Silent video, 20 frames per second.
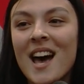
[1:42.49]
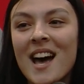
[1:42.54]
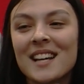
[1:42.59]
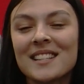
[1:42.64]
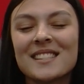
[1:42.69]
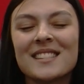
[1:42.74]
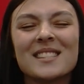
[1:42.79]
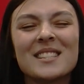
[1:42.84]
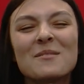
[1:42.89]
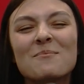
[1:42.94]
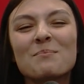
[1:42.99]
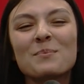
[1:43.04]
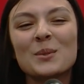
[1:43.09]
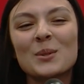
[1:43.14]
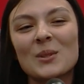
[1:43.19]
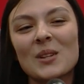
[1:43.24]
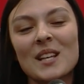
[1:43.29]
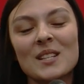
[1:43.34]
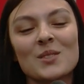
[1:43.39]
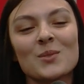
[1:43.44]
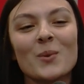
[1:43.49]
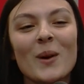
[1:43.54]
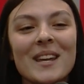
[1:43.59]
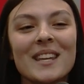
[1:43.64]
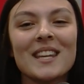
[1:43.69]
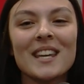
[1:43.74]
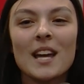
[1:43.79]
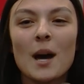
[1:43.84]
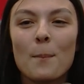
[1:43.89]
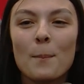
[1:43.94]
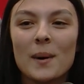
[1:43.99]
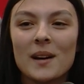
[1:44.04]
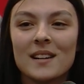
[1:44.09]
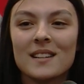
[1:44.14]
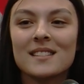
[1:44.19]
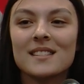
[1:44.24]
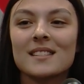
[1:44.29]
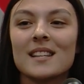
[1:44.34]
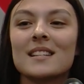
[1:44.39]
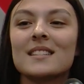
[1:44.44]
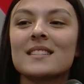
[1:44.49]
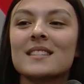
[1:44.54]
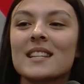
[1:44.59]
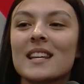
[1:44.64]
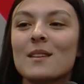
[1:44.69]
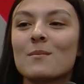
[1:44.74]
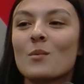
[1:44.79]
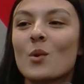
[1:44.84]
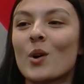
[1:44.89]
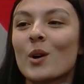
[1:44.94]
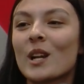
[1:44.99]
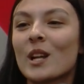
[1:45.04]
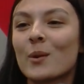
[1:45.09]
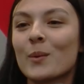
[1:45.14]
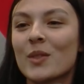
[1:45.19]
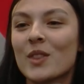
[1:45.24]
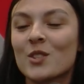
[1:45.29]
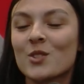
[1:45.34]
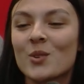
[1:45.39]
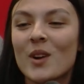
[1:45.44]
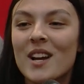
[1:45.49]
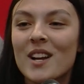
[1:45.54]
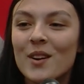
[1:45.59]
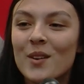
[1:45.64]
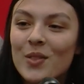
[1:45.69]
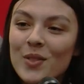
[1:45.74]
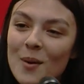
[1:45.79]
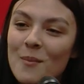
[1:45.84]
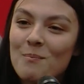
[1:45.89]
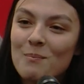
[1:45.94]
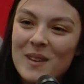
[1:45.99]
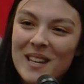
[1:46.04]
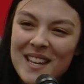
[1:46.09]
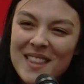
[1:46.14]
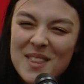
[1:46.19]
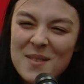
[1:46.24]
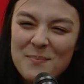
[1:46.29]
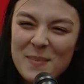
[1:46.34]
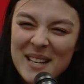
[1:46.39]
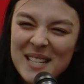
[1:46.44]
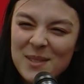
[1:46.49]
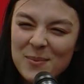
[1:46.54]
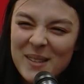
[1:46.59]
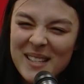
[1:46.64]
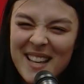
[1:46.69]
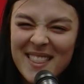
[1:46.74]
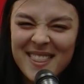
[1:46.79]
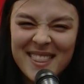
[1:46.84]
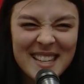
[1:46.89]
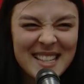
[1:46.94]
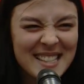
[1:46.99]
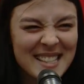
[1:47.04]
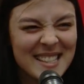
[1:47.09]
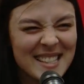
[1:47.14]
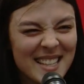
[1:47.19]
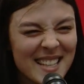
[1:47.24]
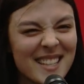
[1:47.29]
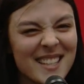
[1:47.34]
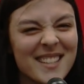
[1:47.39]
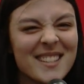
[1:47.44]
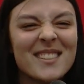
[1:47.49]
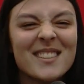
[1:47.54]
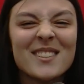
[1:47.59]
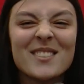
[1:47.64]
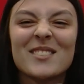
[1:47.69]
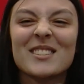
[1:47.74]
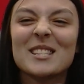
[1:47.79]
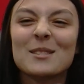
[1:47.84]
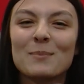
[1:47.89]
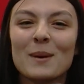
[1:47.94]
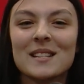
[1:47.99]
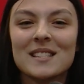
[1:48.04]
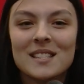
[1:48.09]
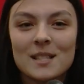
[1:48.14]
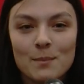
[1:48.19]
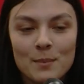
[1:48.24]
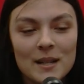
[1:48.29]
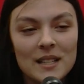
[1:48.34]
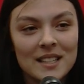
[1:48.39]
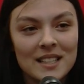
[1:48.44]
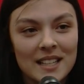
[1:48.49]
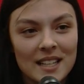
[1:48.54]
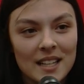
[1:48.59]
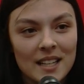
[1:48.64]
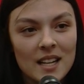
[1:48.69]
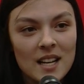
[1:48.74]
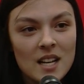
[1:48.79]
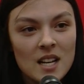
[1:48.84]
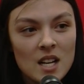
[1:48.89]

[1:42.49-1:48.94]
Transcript: as simple as waking up on a Sunday morning with the dryer thumping in the basement and the singular responsibility